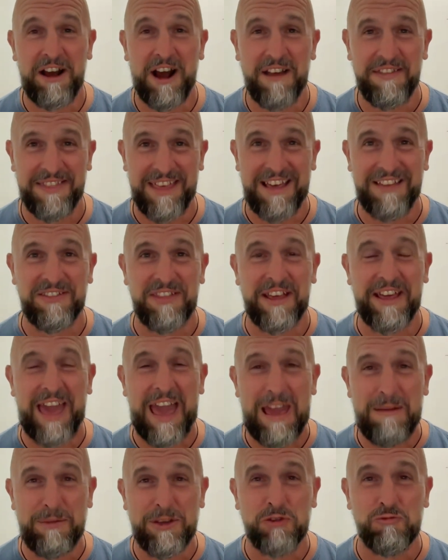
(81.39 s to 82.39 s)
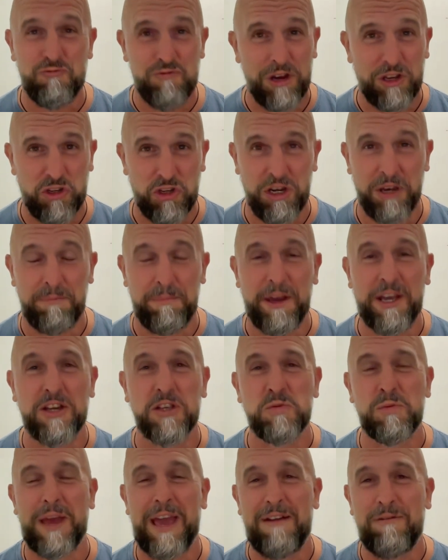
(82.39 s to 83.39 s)
I think the game is richer
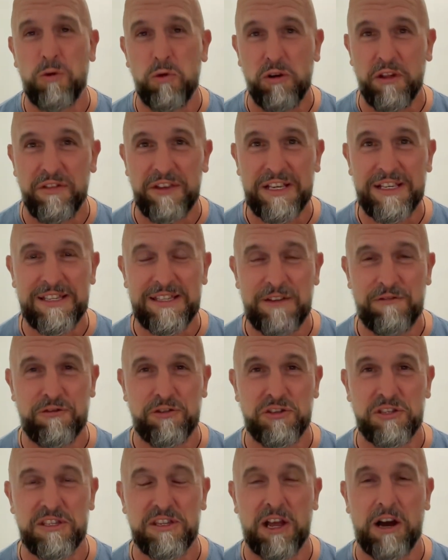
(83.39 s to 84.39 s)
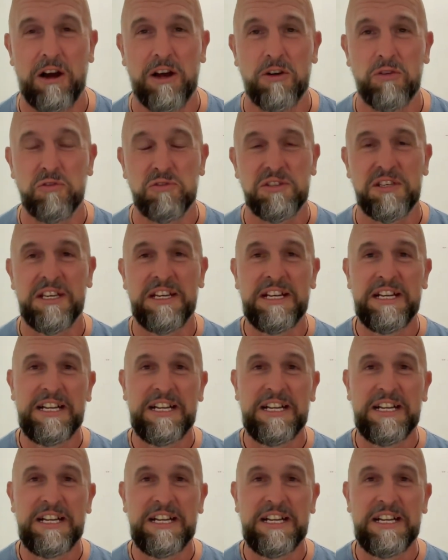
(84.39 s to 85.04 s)
because we have all of these different styles.